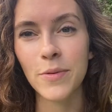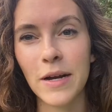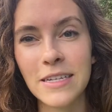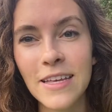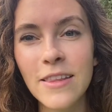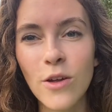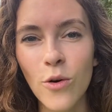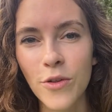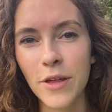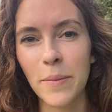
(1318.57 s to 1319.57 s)
I said that
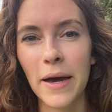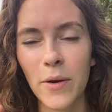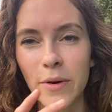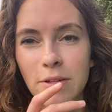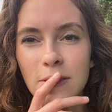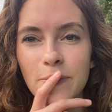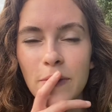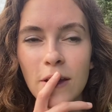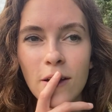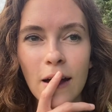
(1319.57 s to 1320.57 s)
whole thing backwards.
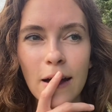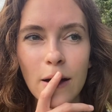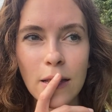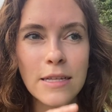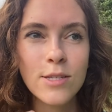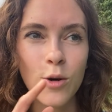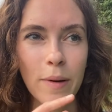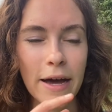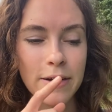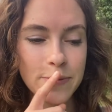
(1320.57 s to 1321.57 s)
Let's go back.